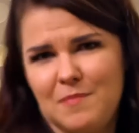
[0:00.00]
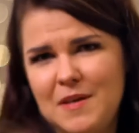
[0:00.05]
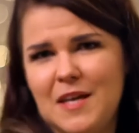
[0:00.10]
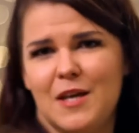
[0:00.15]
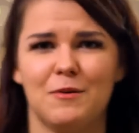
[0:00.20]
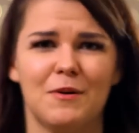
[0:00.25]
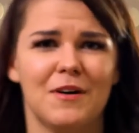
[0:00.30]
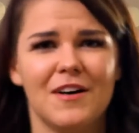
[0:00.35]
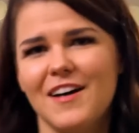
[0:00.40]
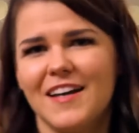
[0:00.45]
gonna
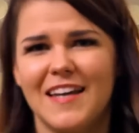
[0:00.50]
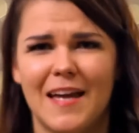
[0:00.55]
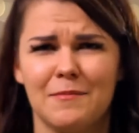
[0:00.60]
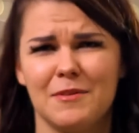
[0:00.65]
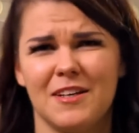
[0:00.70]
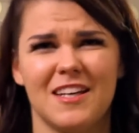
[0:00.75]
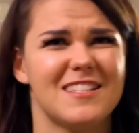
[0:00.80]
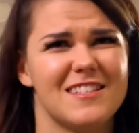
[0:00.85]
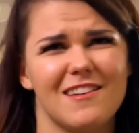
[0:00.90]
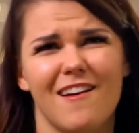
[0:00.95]
be quirky,
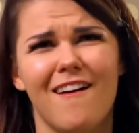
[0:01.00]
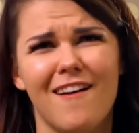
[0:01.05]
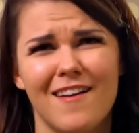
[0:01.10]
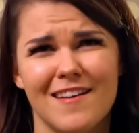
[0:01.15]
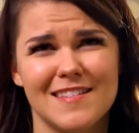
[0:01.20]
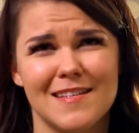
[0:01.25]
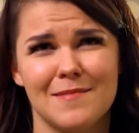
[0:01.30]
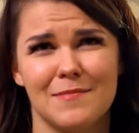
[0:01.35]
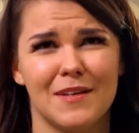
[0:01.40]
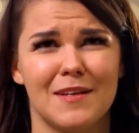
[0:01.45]
I'm gonna
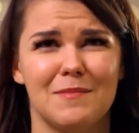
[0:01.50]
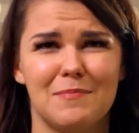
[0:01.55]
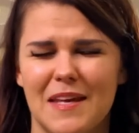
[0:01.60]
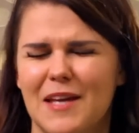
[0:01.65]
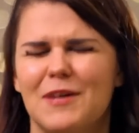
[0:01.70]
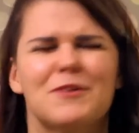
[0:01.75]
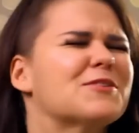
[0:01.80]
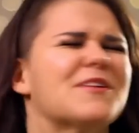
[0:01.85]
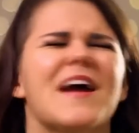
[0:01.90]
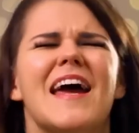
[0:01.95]
dance, I'm gonna
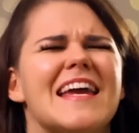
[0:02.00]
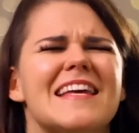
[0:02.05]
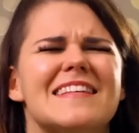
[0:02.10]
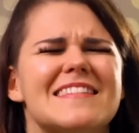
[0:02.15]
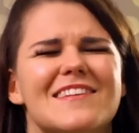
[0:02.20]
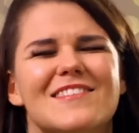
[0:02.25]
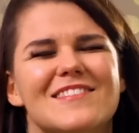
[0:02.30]
be crazy